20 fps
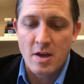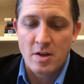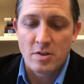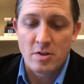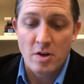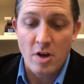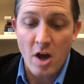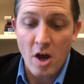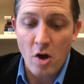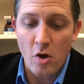
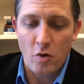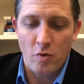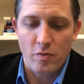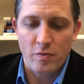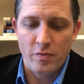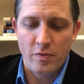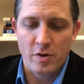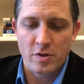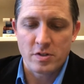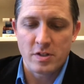No,
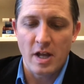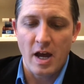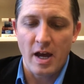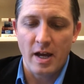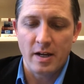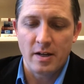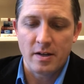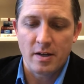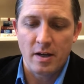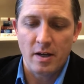verse
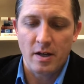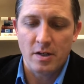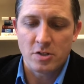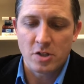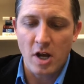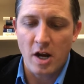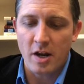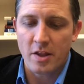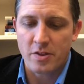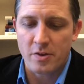9,
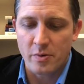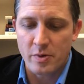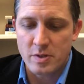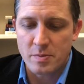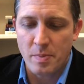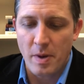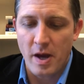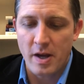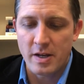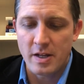Jonathan
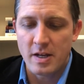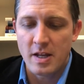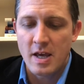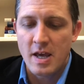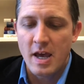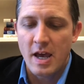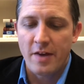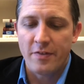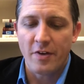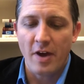responded,
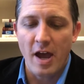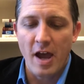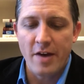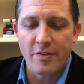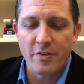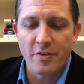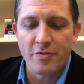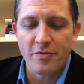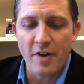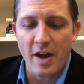if I
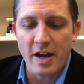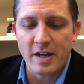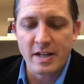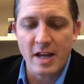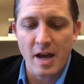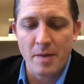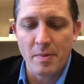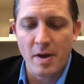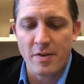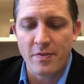ever find
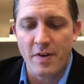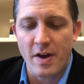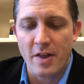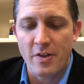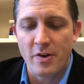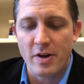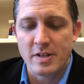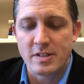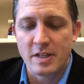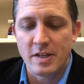out my
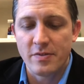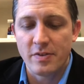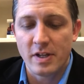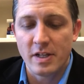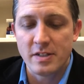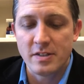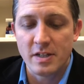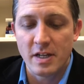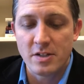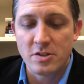father has evil
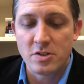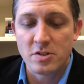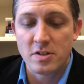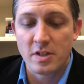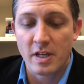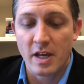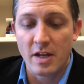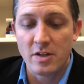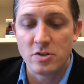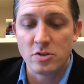intentions
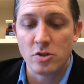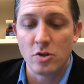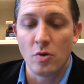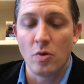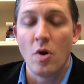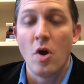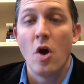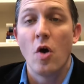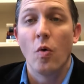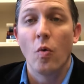against you,
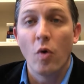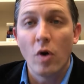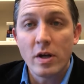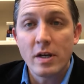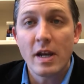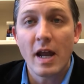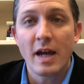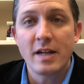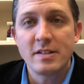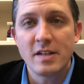
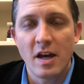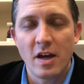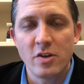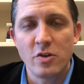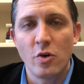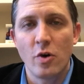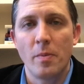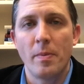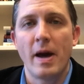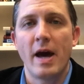wouldn't I tell
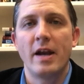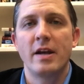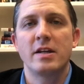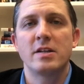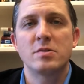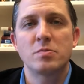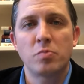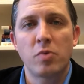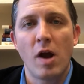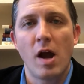you about it?
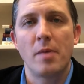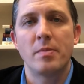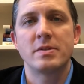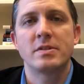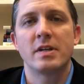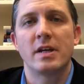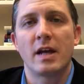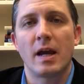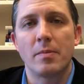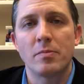He's
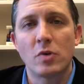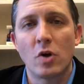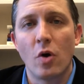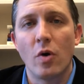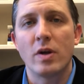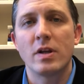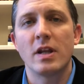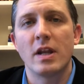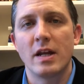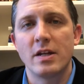promising, I'm
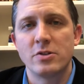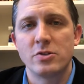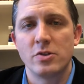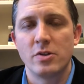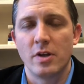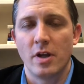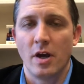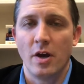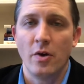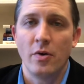going to let you
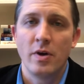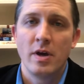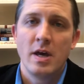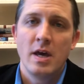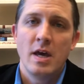know.